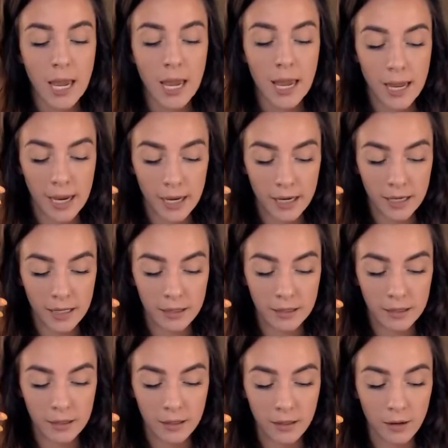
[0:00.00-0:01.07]

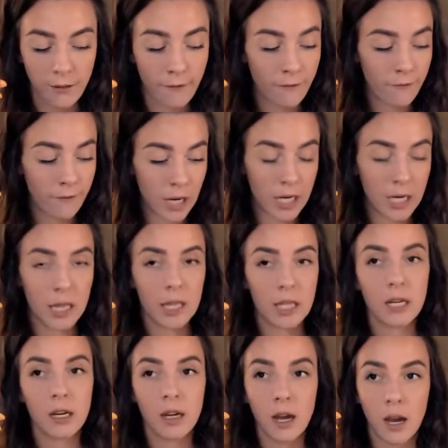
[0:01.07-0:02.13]
and
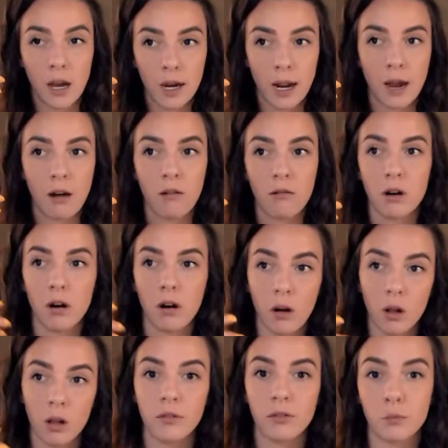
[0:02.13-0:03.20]
finally cut out
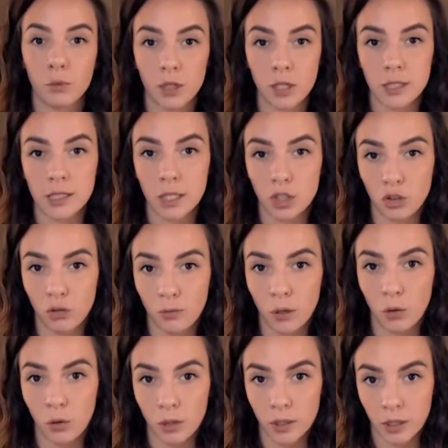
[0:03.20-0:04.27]
all of the burdens that you've been
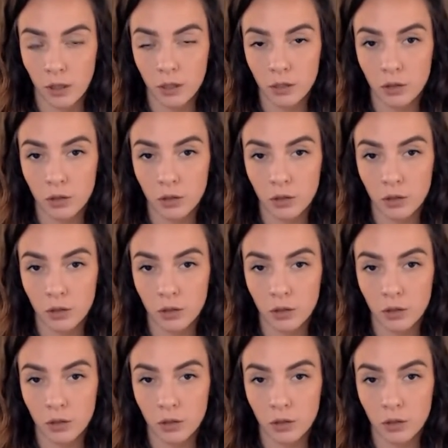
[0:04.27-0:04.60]
holding on to,